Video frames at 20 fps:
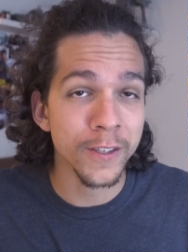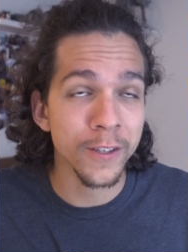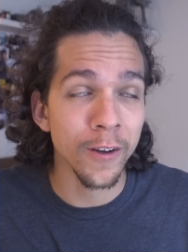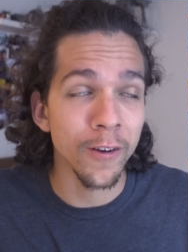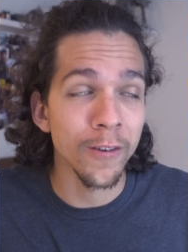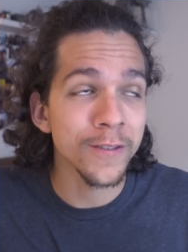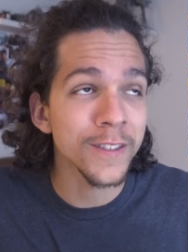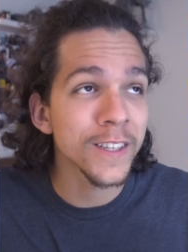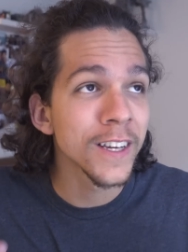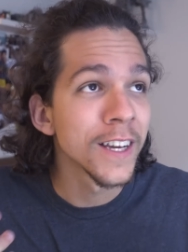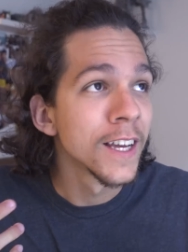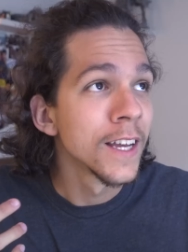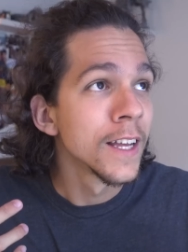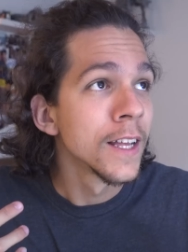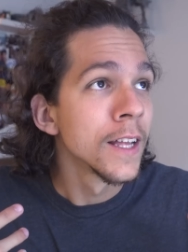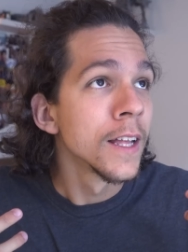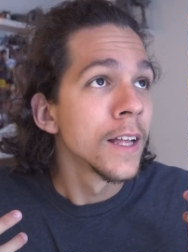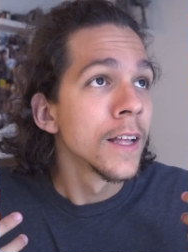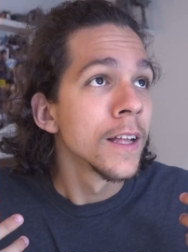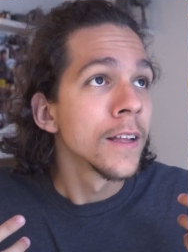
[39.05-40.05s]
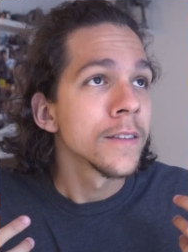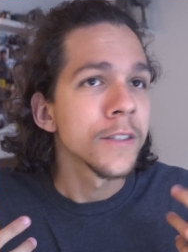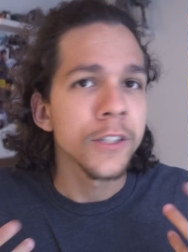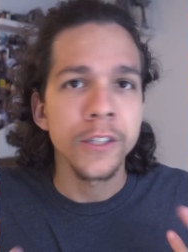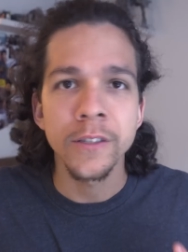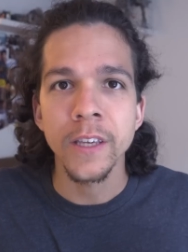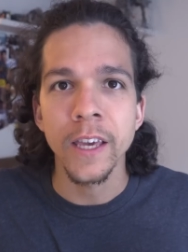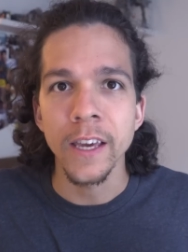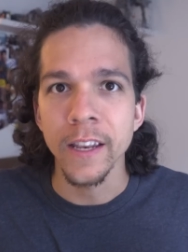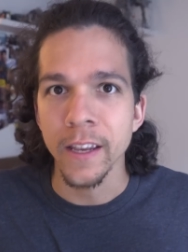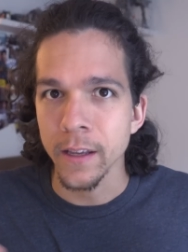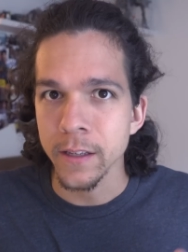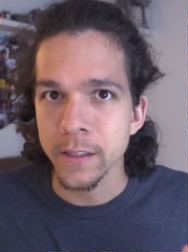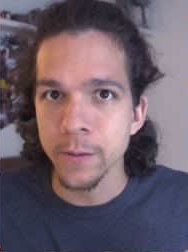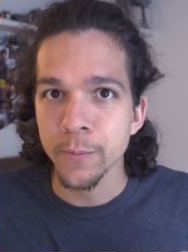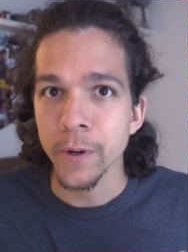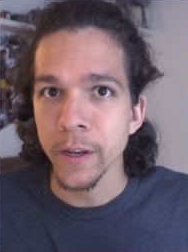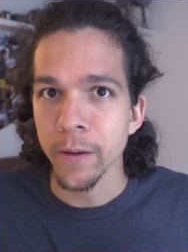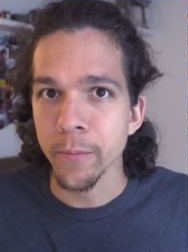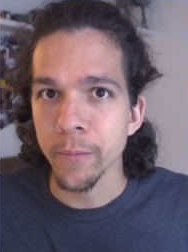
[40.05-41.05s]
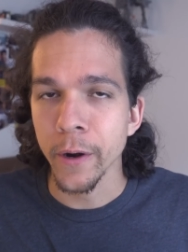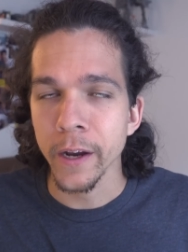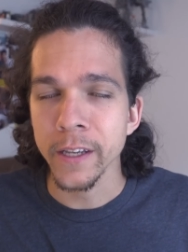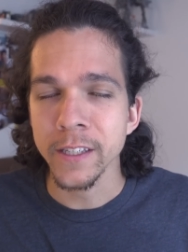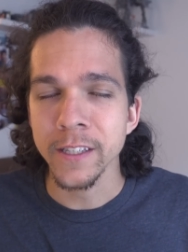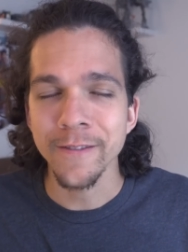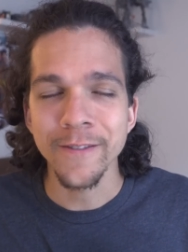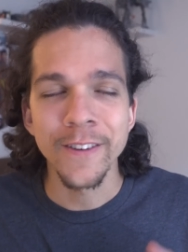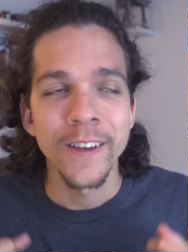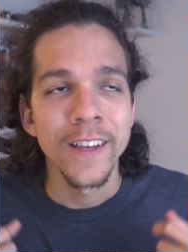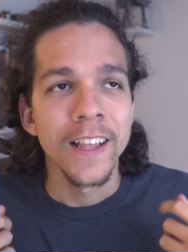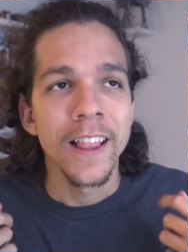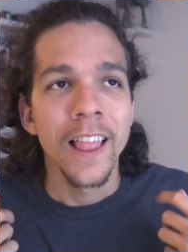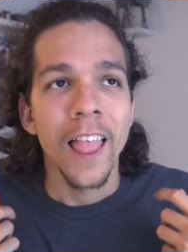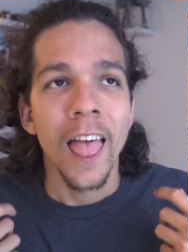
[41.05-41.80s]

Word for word: result. Just kidding, it's pretty impressive.